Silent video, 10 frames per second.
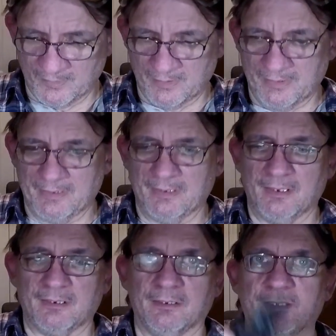The
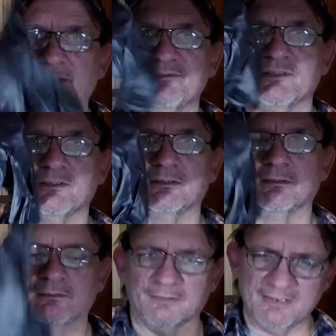gloves,
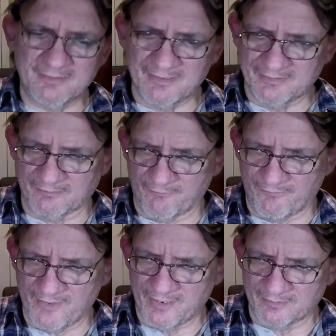these things are
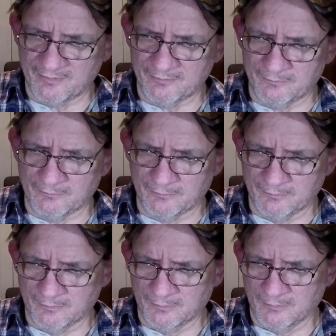thick too.
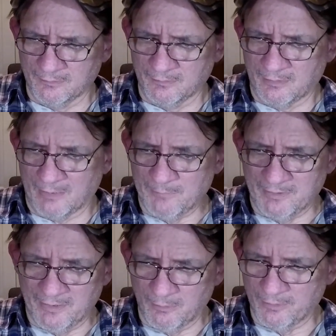I mean,
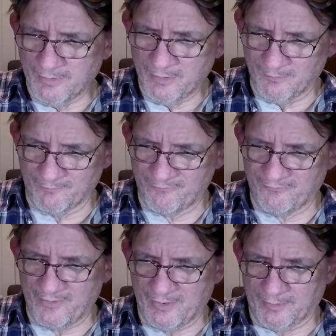they are
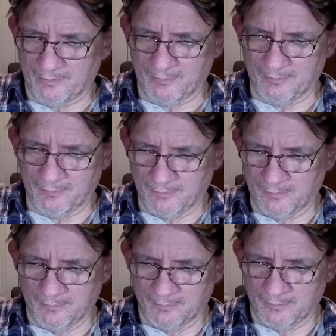thick.
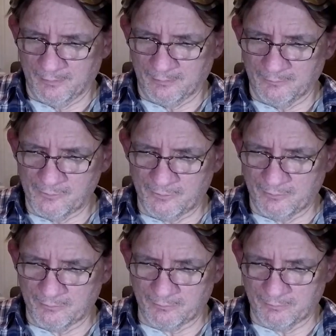You
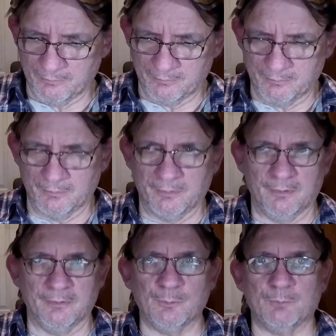sure
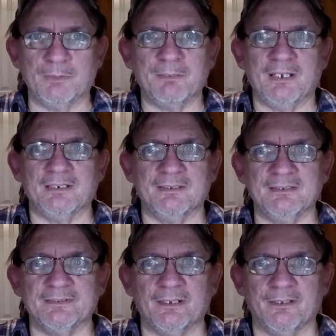you won't be buying these
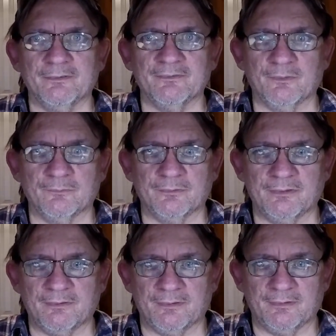at AutoZone or
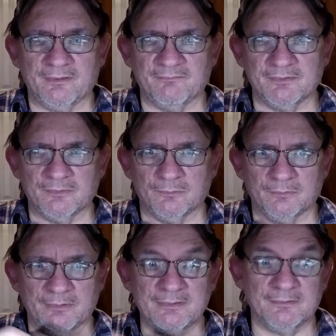anything, that's for sure.
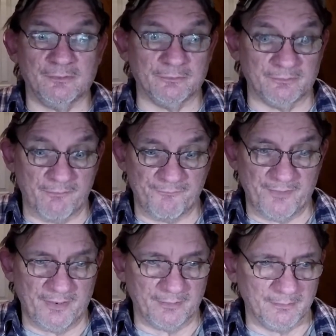These stickers are thick.